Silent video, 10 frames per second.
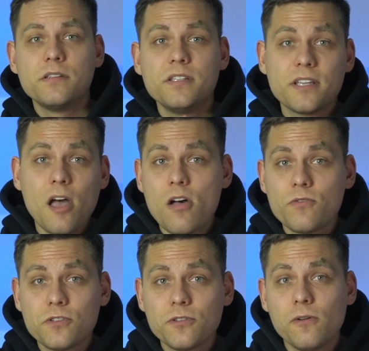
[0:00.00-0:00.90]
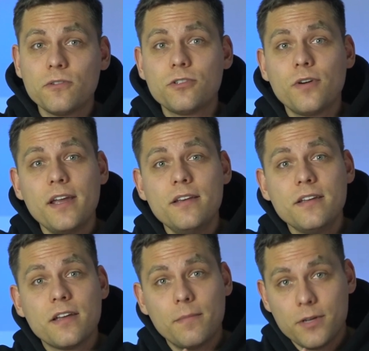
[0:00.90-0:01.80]
discounts on
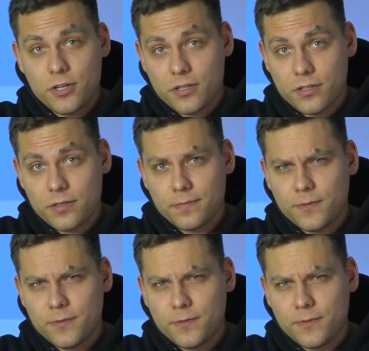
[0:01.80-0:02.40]
trading commissions.